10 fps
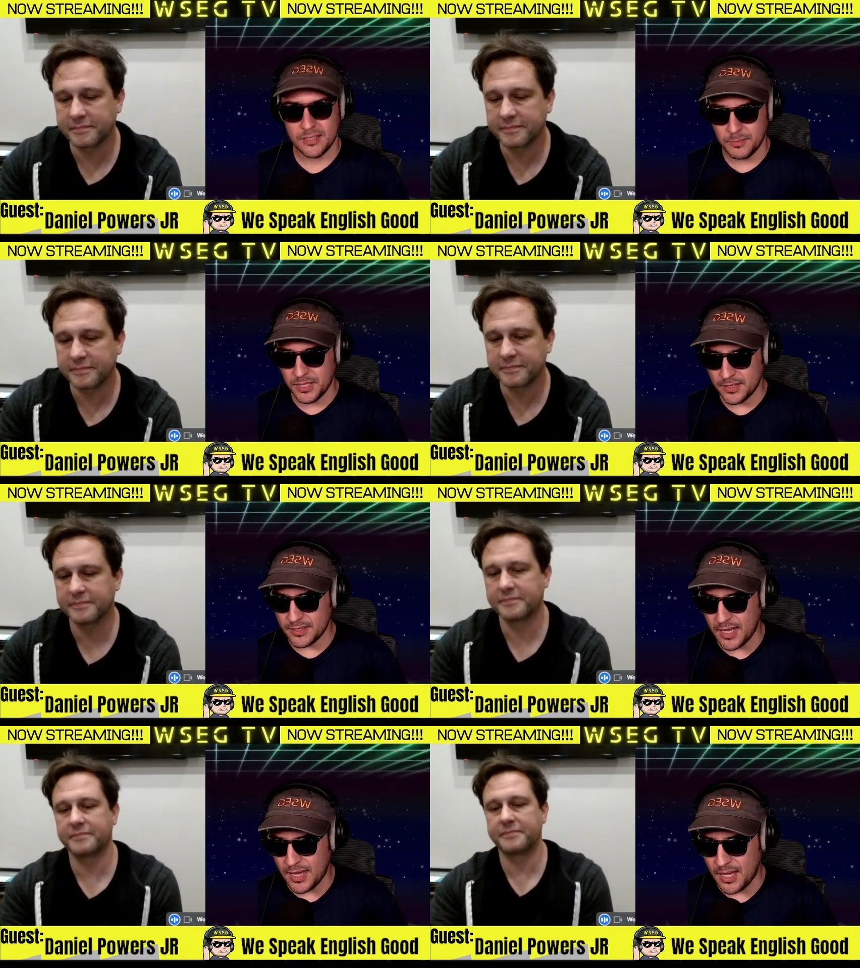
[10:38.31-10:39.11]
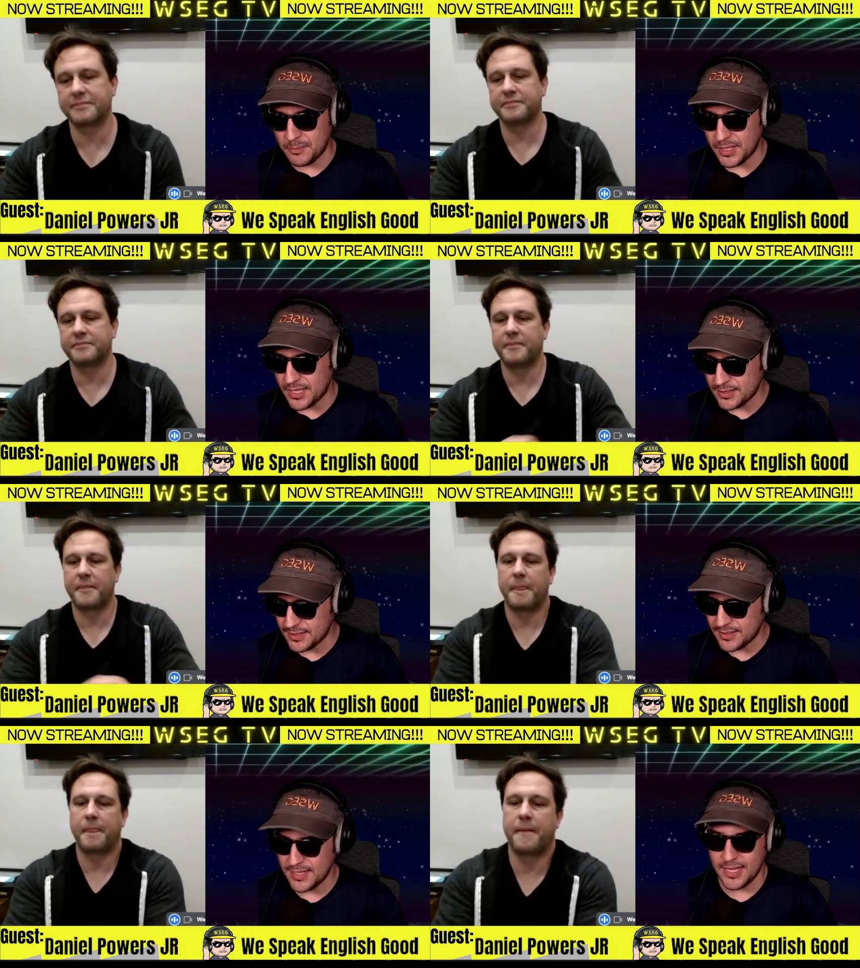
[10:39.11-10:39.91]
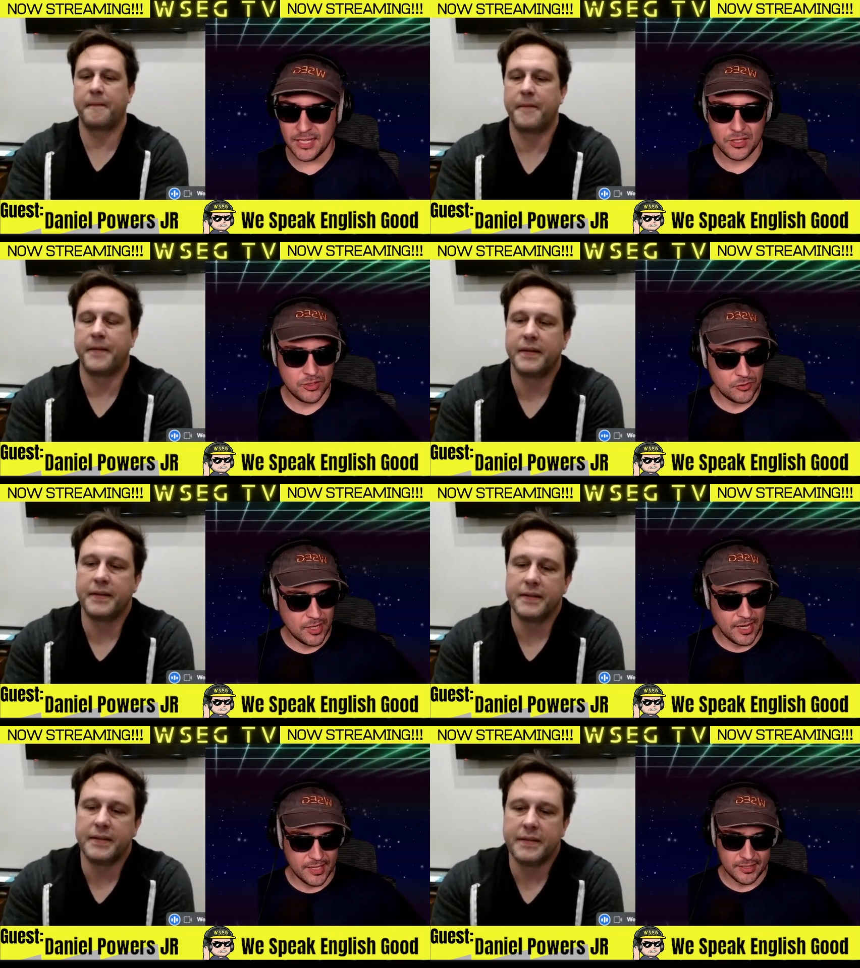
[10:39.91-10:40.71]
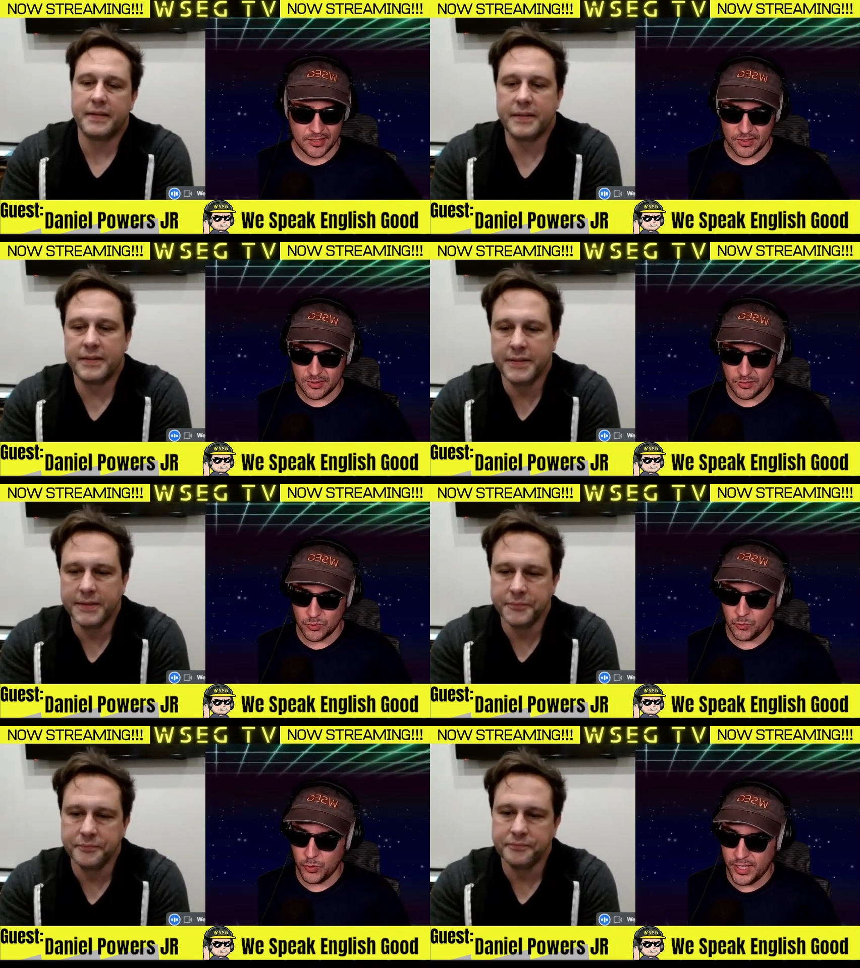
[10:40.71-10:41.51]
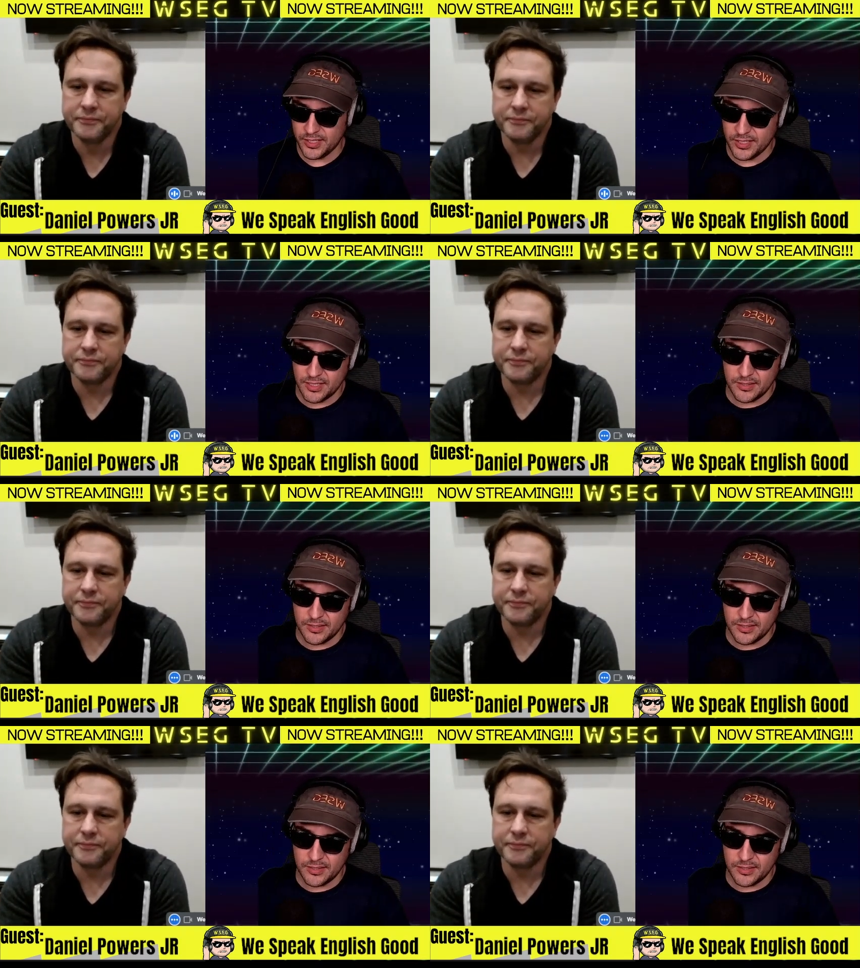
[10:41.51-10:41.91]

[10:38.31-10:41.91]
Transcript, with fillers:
Speaker 1: Because I, am guessing that you guys switched